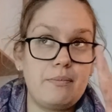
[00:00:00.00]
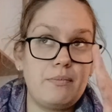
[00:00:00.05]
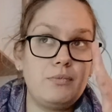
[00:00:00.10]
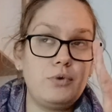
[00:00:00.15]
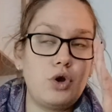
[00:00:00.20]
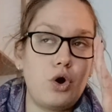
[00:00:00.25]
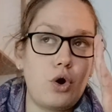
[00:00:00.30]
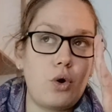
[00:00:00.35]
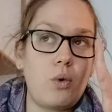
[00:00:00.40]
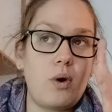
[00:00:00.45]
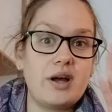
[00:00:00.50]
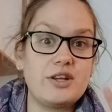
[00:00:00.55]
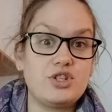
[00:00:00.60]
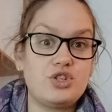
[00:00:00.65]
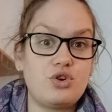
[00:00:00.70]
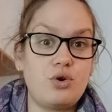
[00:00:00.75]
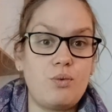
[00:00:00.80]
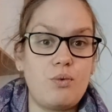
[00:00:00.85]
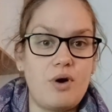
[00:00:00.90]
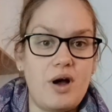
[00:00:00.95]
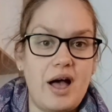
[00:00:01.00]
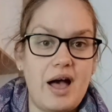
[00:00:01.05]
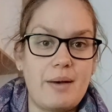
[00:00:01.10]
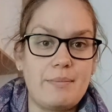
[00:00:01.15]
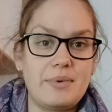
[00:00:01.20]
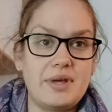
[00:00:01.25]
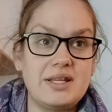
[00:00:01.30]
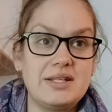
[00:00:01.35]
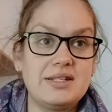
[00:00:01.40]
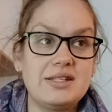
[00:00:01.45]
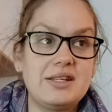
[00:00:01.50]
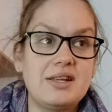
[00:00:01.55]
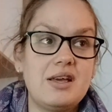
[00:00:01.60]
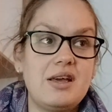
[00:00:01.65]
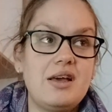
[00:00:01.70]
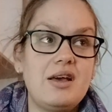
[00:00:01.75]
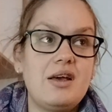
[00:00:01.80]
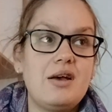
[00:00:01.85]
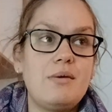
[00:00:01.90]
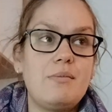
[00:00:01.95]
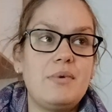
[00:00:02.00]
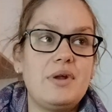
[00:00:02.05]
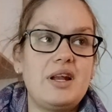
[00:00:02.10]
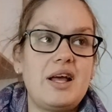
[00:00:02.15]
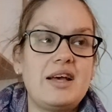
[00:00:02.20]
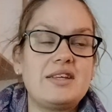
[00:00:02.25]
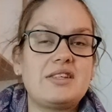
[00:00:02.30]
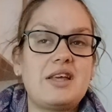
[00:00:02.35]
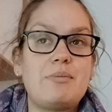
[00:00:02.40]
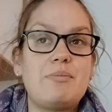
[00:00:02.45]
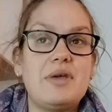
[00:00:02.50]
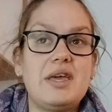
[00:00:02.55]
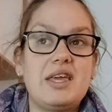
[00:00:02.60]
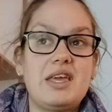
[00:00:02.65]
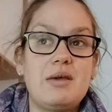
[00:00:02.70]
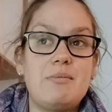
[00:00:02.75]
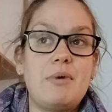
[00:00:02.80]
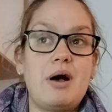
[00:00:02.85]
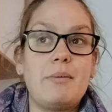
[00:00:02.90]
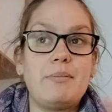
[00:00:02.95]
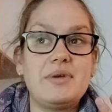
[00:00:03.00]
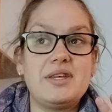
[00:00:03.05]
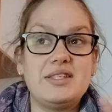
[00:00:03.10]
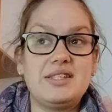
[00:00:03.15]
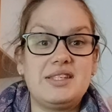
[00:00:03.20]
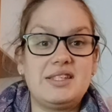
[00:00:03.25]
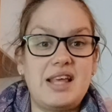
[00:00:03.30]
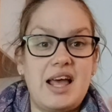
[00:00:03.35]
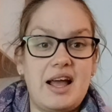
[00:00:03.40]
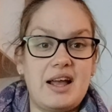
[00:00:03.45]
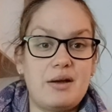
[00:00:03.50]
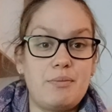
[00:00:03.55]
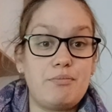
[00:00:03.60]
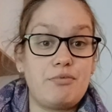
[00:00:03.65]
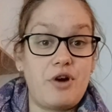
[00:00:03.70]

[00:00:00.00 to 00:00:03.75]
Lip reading: Not quite sure what happened, but as I pick him up, his sac